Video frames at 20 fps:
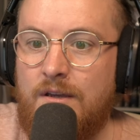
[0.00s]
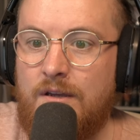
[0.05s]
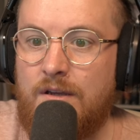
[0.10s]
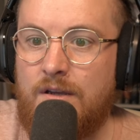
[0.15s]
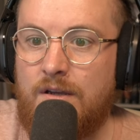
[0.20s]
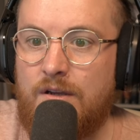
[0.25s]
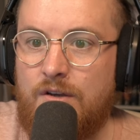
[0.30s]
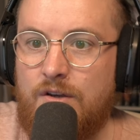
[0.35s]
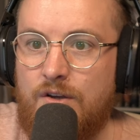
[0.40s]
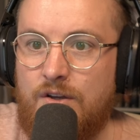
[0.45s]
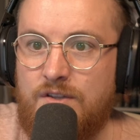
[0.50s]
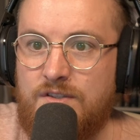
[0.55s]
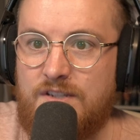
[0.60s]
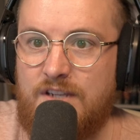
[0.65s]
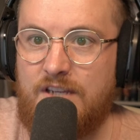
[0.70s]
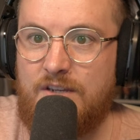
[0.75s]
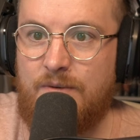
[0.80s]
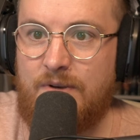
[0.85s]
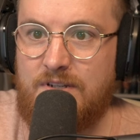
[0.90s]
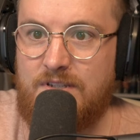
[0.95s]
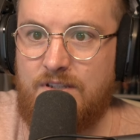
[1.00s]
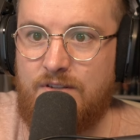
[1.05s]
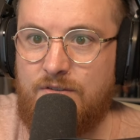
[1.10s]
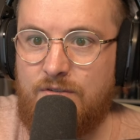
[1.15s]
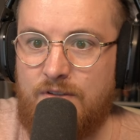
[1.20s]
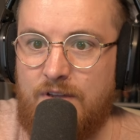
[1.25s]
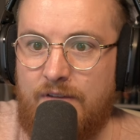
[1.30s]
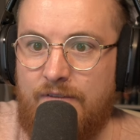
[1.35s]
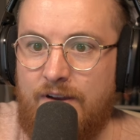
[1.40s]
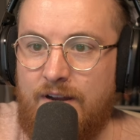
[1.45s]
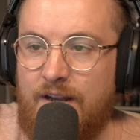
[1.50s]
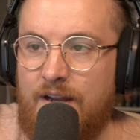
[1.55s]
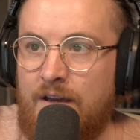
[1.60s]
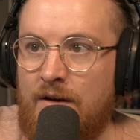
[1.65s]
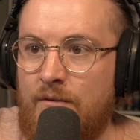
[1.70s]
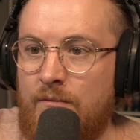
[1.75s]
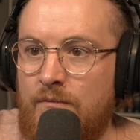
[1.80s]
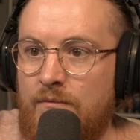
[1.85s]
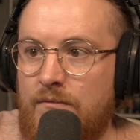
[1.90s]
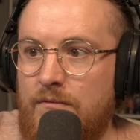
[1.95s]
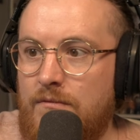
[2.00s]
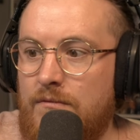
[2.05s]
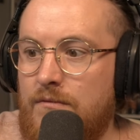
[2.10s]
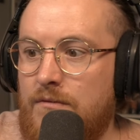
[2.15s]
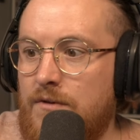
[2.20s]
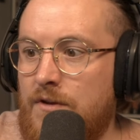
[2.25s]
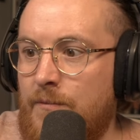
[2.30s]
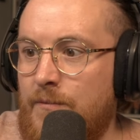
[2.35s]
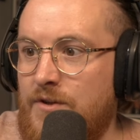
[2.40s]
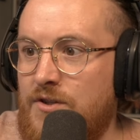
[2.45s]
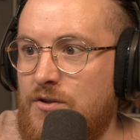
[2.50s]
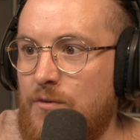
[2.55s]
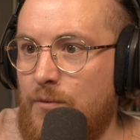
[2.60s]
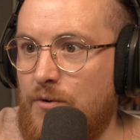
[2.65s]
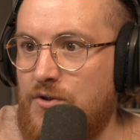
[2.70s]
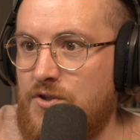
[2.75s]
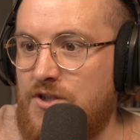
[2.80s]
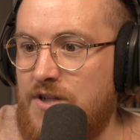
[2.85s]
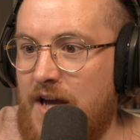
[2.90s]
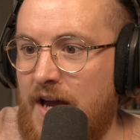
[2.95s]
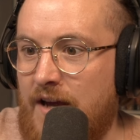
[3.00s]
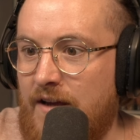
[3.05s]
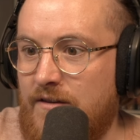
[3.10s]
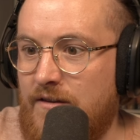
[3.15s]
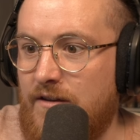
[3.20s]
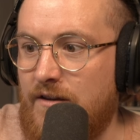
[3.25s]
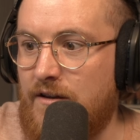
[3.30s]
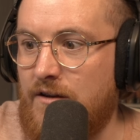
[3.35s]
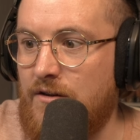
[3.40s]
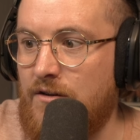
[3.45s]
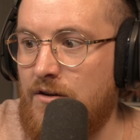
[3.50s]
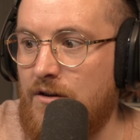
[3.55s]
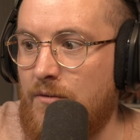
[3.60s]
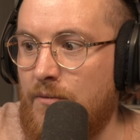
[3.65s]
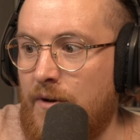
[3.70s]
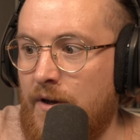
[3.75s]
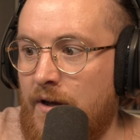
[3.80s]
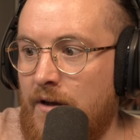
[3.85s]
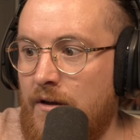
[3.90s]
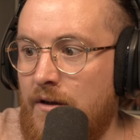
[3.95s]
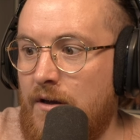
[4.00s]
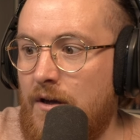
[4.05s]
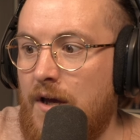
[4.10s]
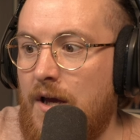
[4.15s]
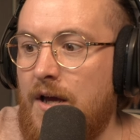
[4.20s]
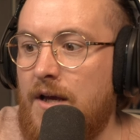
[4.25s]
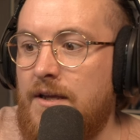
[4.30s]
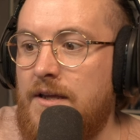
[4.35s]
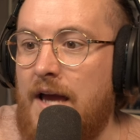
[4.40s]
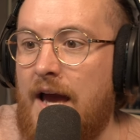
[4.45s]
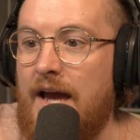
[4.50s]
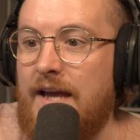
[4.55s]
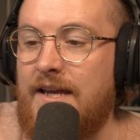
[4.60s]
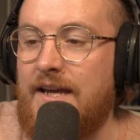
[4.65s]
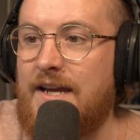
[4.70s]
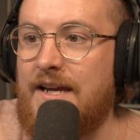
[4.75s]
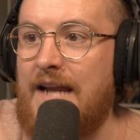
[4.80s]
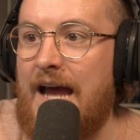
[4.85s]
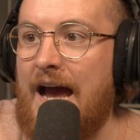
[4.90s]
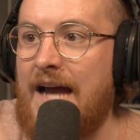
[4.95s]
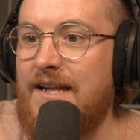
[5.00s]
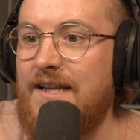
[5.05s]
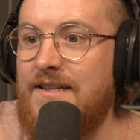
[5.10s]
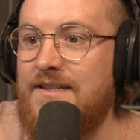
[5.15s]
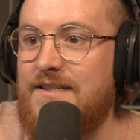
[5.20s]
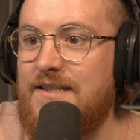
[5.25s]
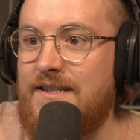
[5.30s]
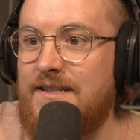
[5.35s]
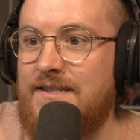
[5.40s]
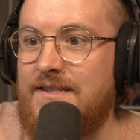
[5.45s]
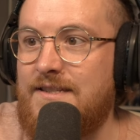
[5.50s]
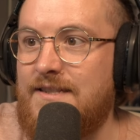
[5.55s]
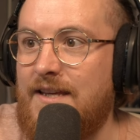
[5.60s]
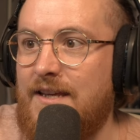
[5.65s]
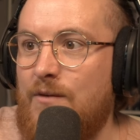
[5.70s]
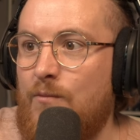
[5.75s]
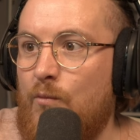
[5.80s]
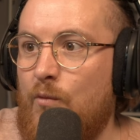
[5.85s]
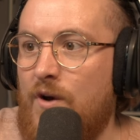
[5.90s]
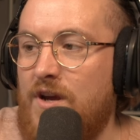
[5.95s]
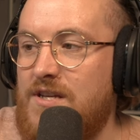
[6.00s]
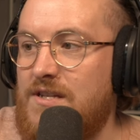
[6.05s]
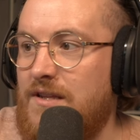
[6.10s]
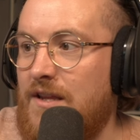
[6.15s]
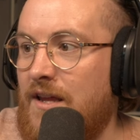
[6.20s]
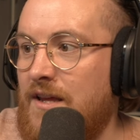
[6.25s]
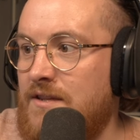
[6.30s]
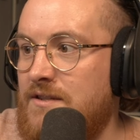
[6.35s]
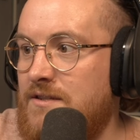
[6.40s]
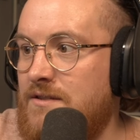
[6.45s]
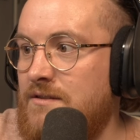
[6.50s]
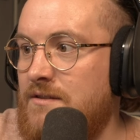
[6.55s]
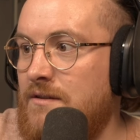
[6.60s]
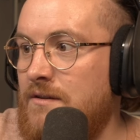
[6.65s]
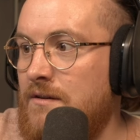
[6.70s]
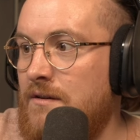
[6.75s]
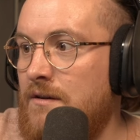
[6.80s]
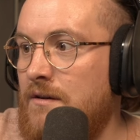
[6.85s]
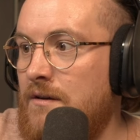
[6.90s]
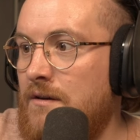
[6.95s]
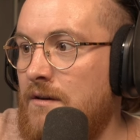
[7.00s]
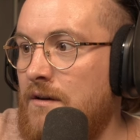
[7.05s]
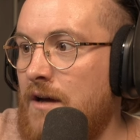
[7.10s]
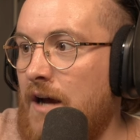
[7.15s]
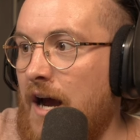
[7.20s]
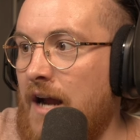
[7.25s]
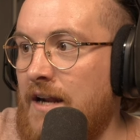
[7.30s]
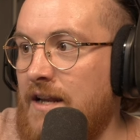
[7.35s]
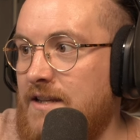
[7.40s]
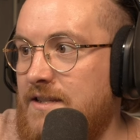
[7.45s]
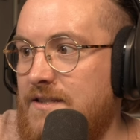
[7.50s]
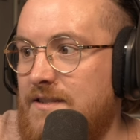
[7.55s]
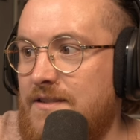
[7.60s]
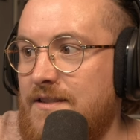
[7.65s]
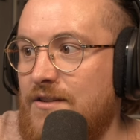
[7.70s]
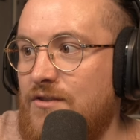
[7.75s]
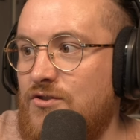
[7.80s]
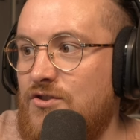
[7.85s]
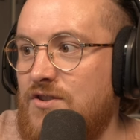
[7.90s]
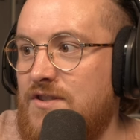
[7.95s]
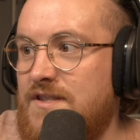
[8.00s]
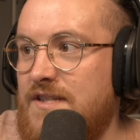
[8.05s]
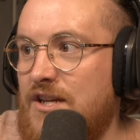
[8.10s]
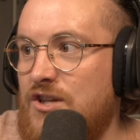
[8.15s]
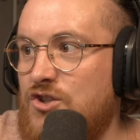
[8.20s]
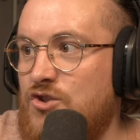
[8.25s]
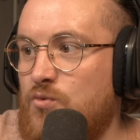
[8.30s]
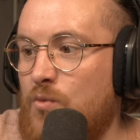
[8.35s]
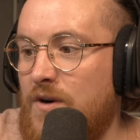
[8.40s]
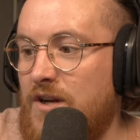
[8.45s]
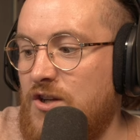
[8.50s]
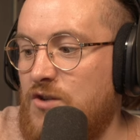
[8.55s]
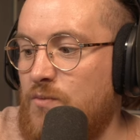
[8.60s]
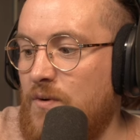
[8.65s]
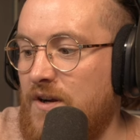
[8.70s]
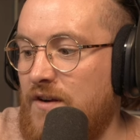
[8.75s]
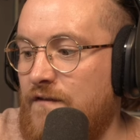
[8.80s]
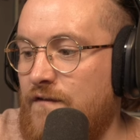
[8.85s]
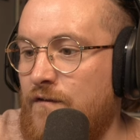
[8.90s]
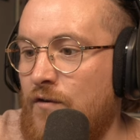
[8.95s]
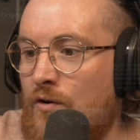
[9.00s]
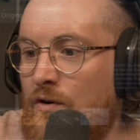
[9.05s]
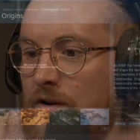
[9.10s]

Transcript: because can you actually do that right now? Let me double check that you can do it. Yeah, you can add it to your Steam wish list. And it still just says 2024. Let